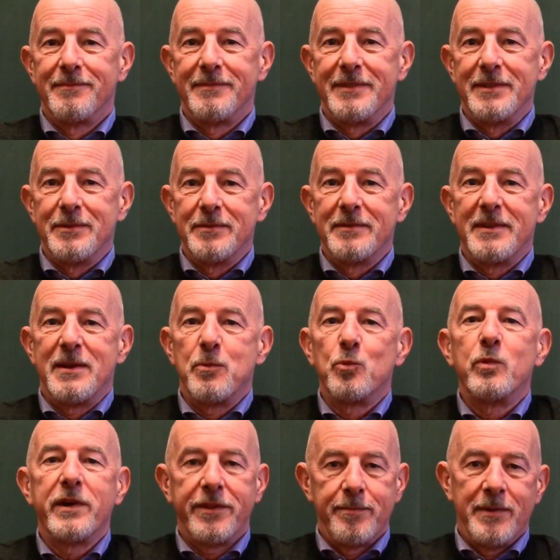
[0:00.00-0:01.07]
you know,
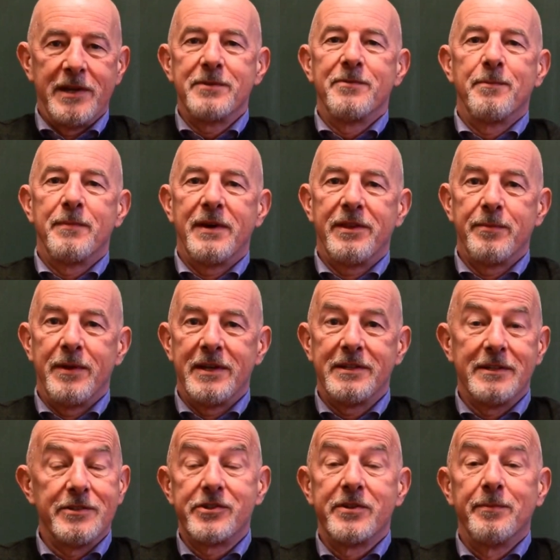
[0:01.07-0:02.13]
with
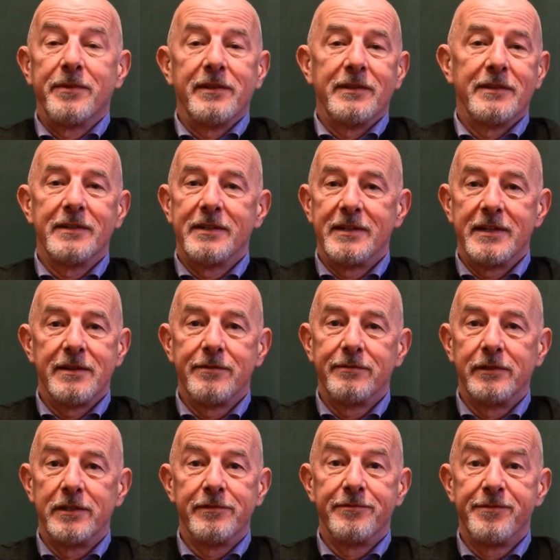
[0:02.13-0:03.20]
mathematics, something that I have
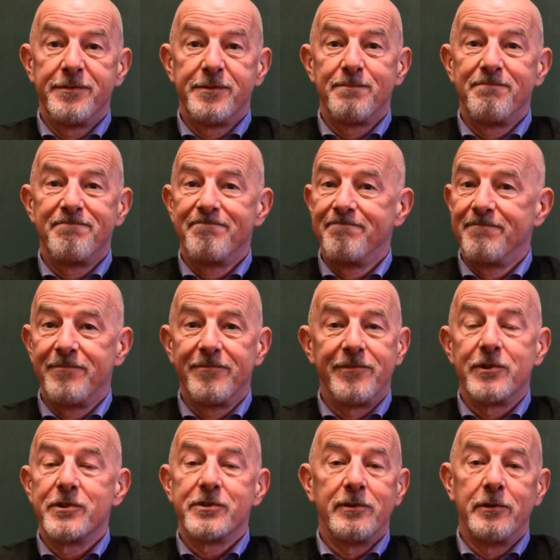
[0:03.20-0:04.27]
loved
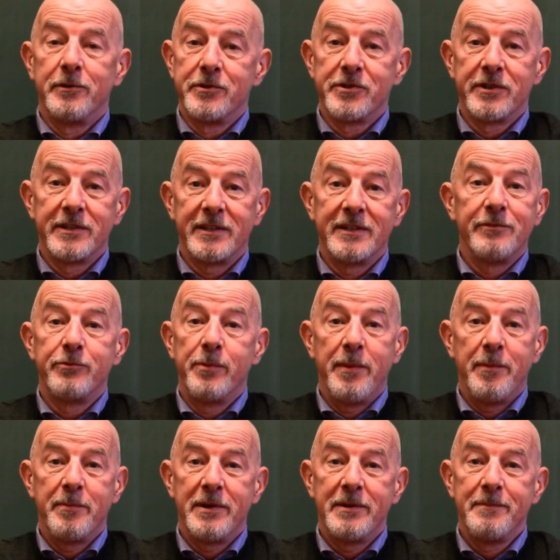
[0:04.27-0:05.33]
for as long as I can
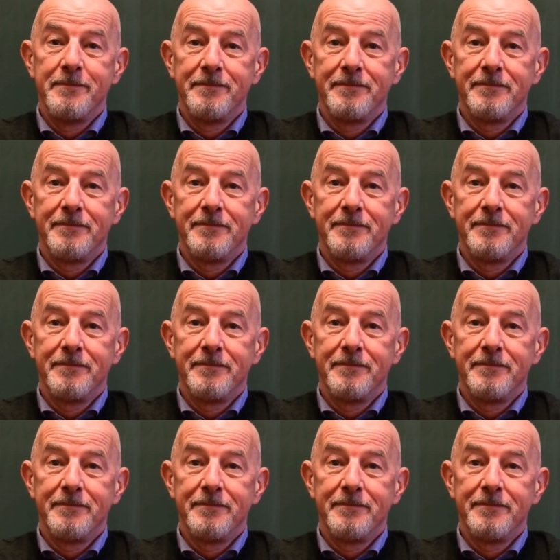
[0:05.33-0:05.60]
remember.